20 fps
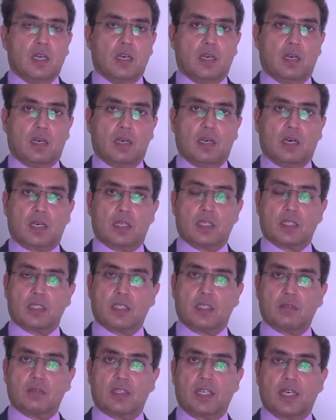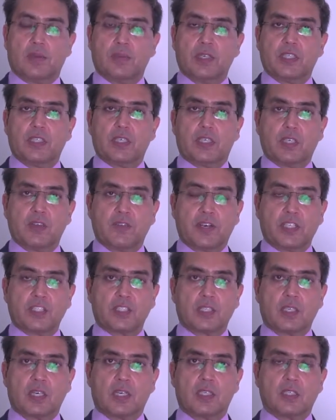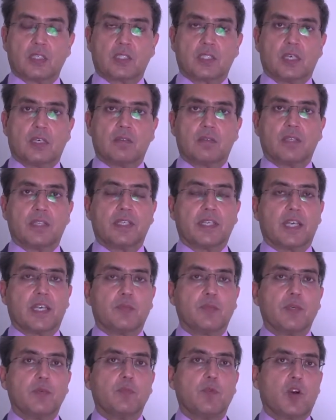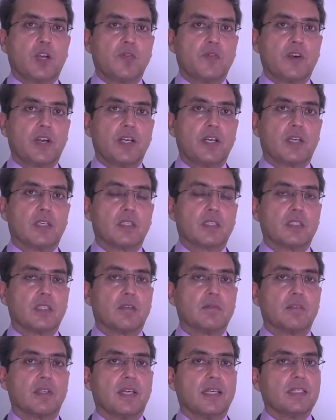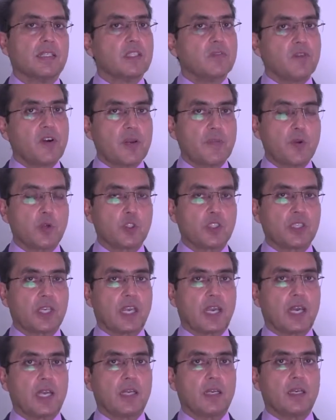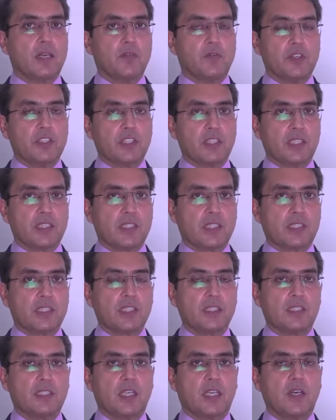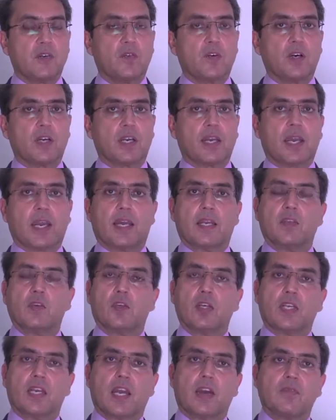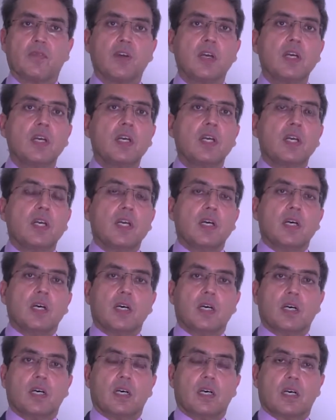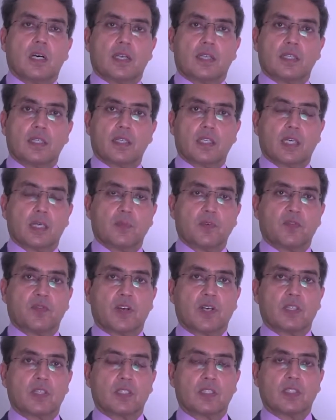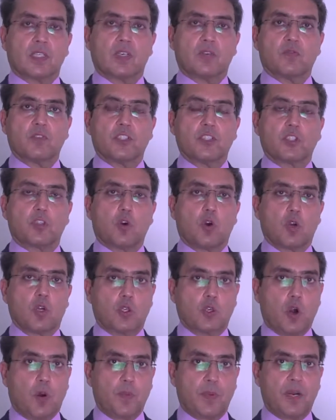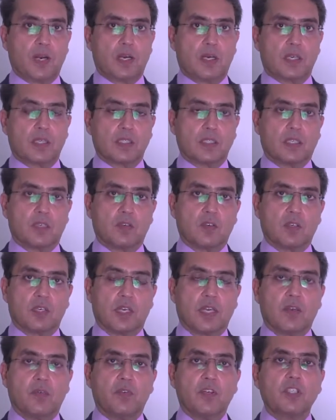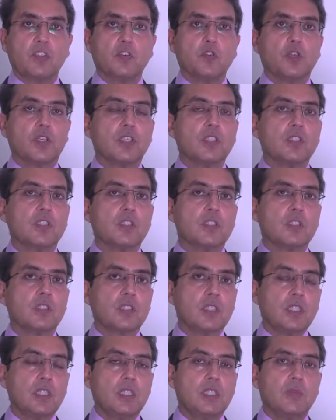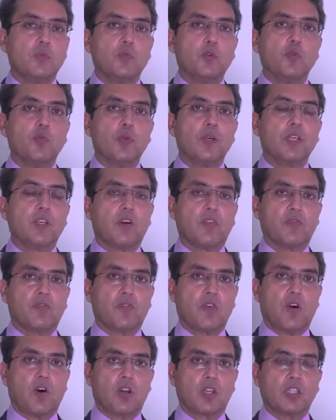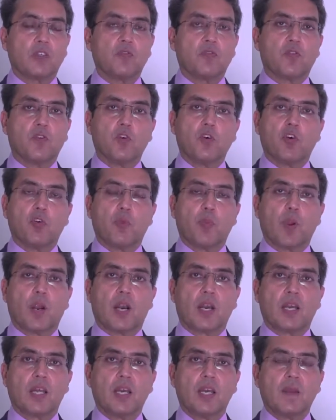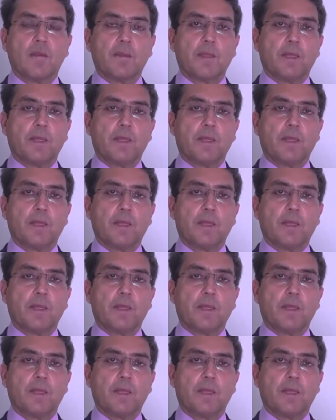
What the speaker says: Ultrasound can be the conventional ultrasound, it can be modified ultrasound like the fibroscan, which assesses the liver, and you can have another type of ultrasound which is called Doppler ultrasound, in which you can see the movement of or the flow of blood,